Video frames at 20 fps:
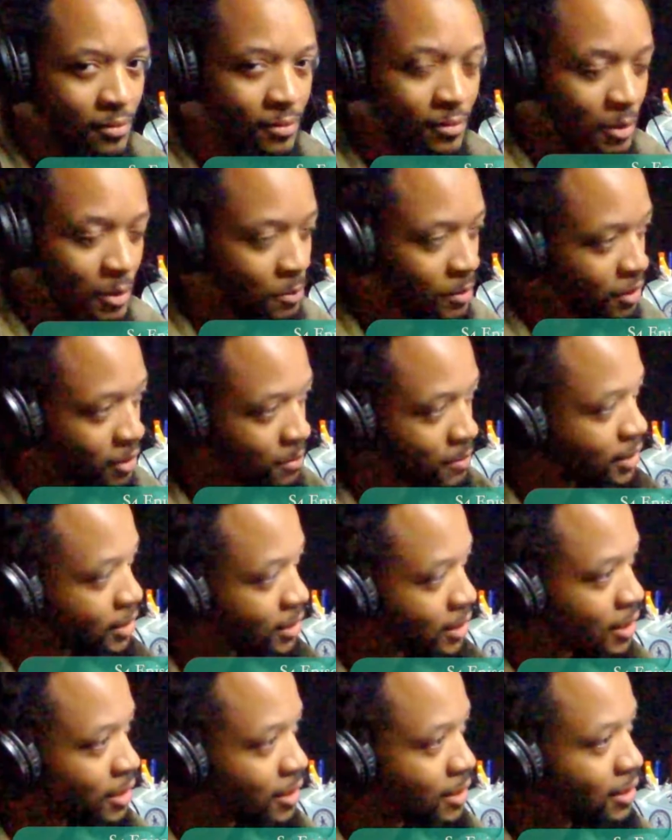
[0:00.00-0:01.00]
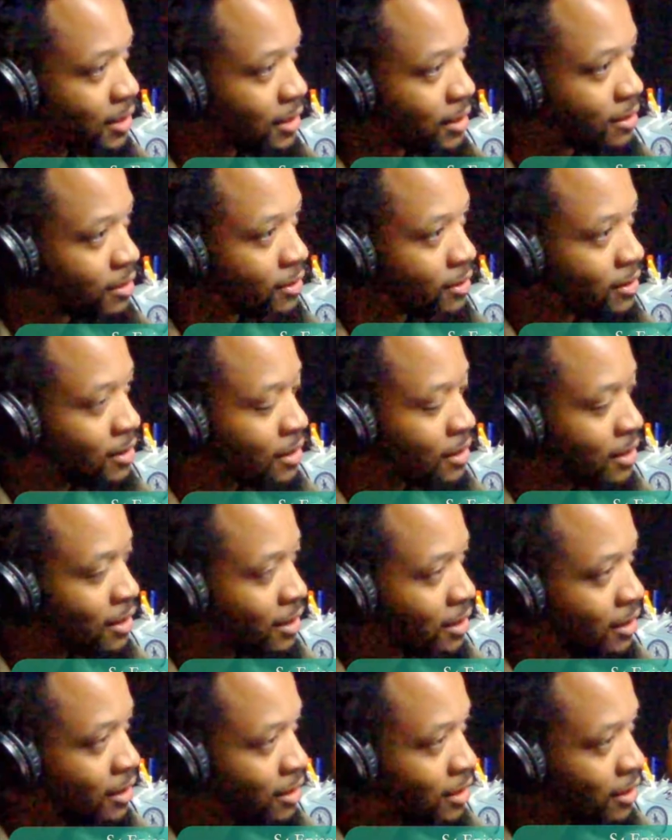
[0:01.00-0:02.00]
Let me say it again.
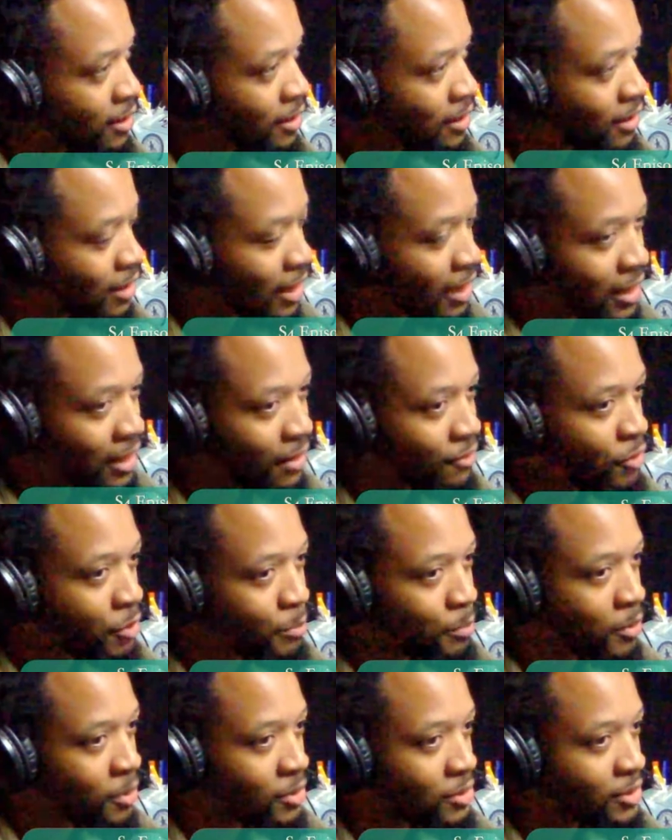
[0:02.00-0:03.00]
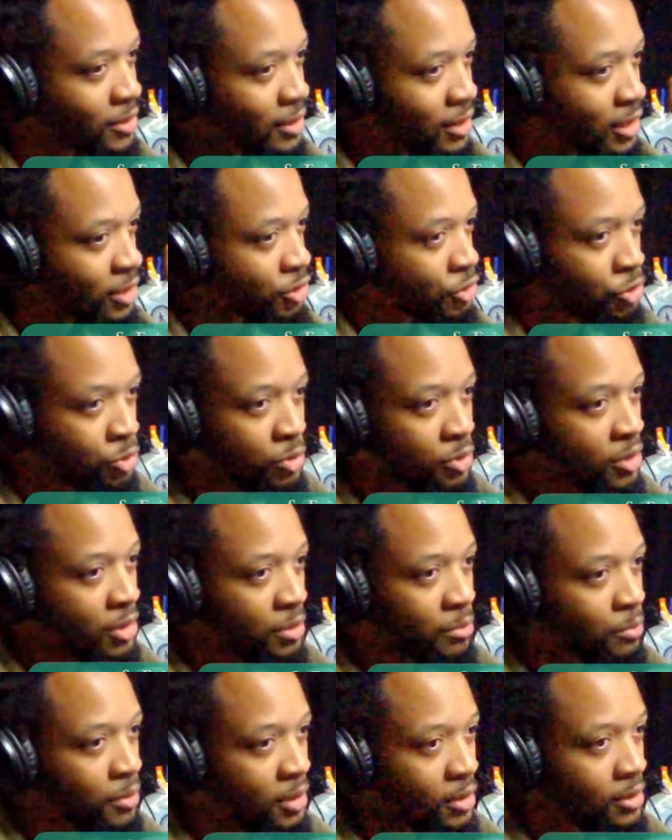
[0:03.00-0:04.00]
Not every person that joined
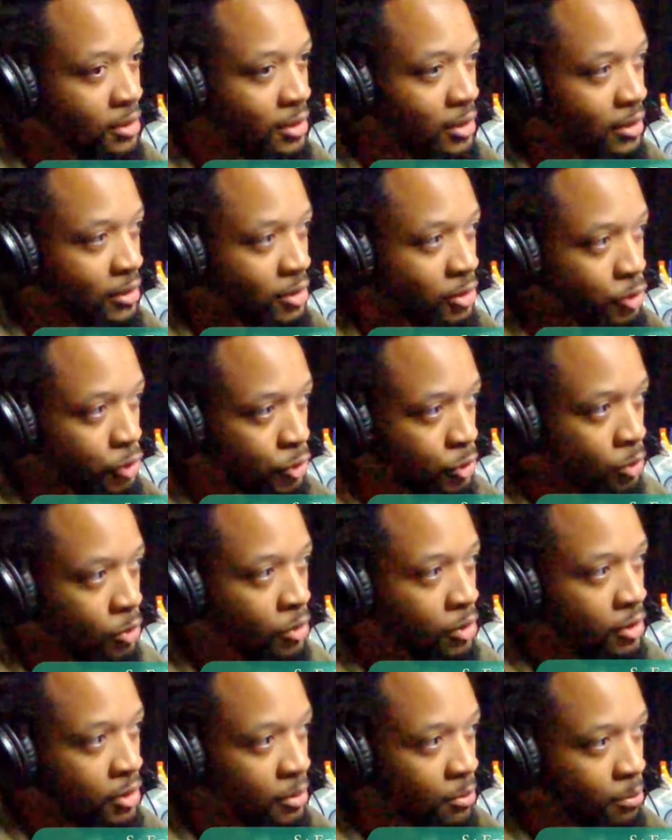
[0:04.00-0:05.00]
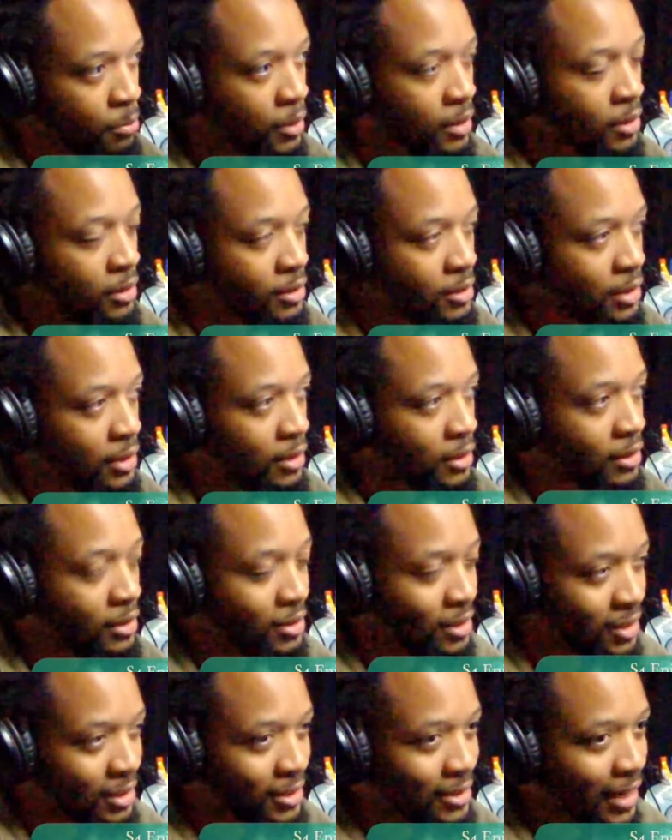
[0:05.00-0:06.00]
the military
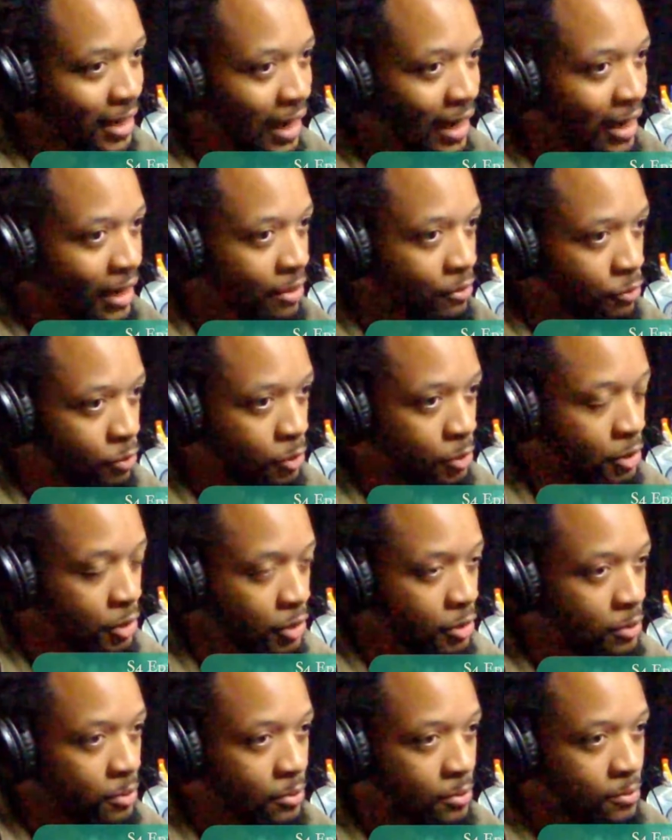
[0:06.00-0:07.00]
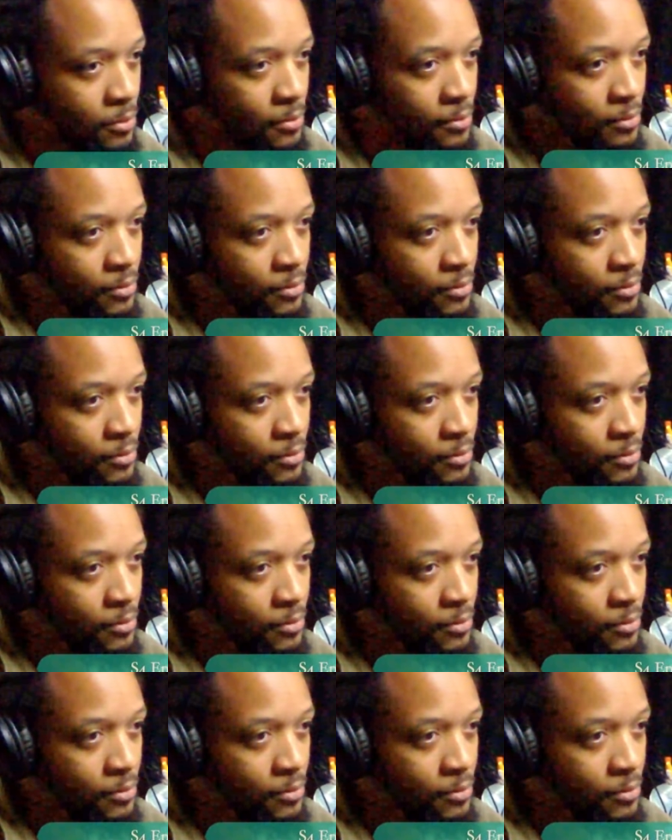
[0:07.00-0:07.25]
to die for you.